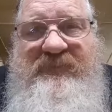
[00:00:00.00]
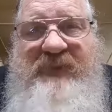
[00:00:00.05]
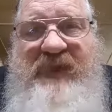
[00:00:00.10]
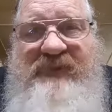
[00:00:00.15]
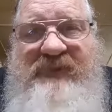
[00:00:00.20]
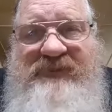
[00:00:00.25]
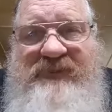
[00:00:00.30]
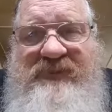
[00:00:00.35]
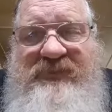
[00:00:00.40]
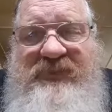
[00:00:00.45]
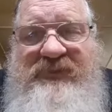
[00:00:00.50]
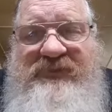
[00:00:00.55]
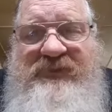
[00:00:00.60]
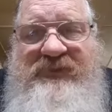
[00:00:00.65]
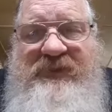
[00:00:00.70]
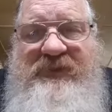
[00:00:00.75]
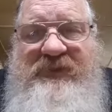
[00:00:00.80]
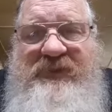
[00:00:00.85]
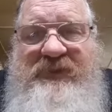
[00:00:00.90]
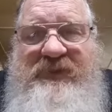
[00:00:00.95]
That's the first
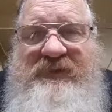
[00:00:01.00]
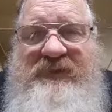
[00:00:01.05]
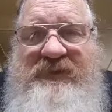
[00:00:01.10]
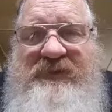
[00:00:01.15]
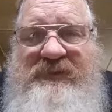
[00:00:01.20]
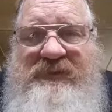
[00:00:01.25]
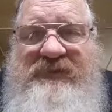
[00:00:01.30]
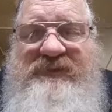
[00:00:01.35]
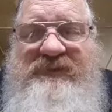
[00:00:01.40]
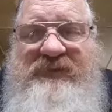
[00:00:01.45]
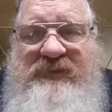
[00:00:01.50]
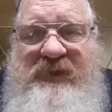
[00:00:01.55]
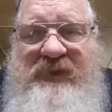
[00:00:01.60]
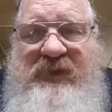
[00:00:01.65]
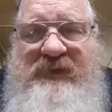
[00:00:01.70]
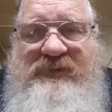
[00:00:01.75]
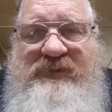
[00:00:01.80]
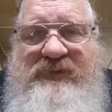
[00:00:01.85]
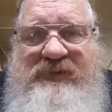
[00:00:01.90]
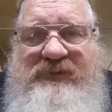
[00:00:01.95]
thing you need to do is to
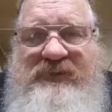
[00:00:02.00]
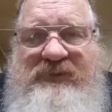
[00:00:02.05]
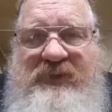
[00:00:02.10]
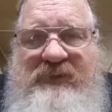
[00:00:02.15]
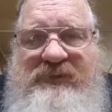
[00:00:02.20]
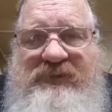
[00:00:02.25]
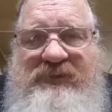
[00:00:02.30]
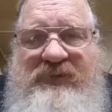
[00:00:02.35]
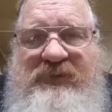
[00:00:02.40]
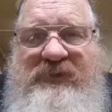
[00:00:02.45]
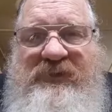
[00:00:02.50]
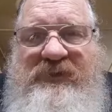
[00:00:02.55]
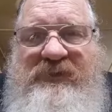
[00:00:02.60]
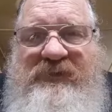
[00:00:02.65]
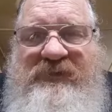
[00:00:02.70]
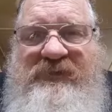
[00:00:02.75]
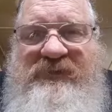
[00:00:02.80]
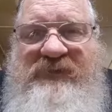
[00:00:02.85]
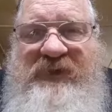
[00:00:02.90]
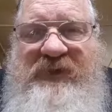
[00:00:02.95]
ground yourself so that your
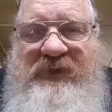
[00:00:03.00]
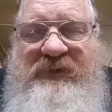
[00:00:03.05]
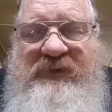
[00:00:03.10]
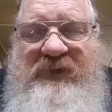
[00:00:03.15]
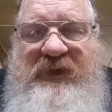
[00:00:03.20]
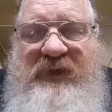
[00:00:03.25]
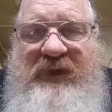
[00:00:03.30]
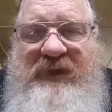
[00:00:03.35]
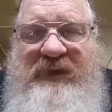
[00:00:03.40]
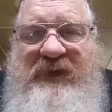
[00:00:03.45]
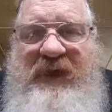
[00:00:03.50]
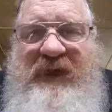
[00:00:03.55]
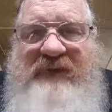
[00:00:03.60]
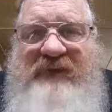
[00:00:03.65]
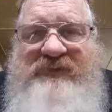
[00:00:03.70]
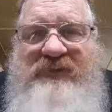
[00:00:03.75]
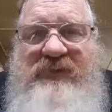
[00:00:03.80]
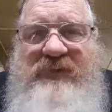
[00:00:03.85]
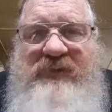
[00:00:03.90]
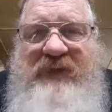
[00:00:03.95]
fear
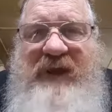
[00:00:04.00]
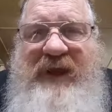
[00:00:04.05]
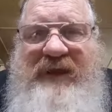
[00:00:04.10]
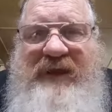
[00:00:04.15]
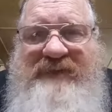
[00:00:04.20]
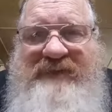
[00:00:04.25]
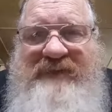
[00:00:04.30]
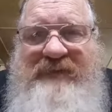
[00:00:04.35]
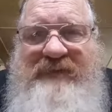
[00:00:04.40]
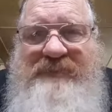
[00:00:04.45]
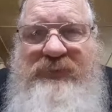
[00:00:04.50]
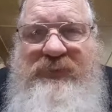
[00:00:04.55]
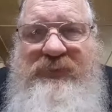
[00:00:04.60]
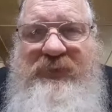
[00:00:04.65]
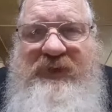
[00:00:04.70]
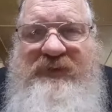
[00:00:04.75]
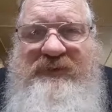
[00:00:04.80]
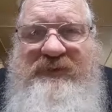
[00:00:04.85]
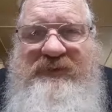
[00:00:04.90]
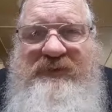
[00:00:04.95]
has an exit
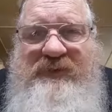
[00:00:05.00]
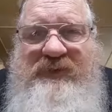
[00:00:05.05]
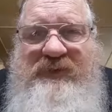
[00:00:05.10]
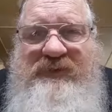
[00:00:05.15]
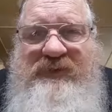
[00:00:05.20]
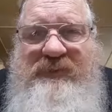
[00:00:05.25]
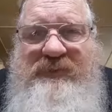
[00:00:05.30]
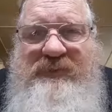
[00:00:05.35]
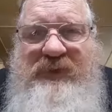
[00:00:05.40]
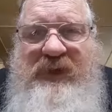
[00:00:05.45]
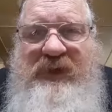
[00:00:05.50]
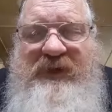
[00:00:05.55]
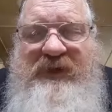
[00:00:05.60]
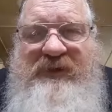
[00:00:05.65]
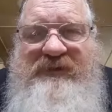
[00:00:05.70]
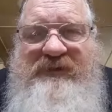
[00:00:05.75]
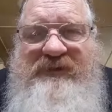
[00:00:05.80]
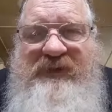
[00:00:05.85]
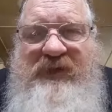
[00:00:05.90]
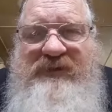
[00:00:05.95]
point in your body.
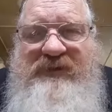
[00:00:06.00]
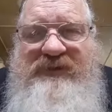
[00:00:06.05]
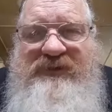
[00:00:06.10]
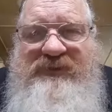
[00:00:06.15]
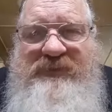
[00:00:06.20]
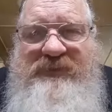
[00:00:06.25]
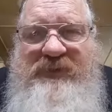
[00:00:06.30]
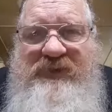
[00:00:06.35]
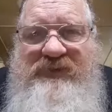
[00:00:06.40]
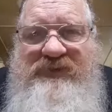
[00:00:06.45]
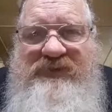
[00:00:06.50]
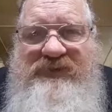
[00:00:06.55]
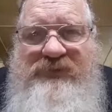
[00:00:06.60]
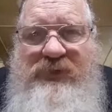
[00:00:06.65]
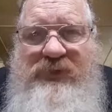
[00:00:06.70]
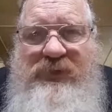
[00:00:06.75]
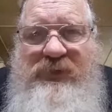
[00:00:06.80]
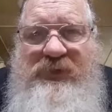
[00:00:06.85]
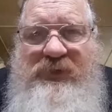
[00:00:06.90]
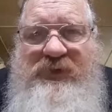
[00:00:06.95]
It's not just being
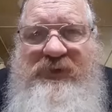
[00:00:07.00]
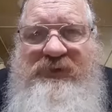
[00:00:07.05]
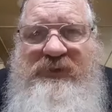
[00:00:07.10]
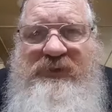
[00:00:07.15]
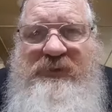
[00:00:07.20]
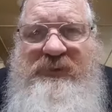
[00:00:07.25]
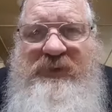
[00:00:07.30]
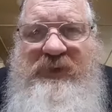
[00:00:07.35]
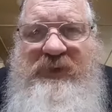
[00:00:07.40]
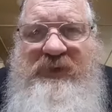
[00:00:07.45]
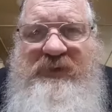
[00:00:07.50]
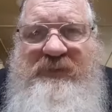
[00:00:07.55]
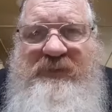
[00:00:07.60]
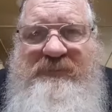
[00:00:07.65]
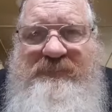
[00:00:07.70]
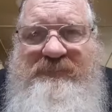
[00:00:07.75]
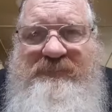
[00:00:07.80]
stored in your body.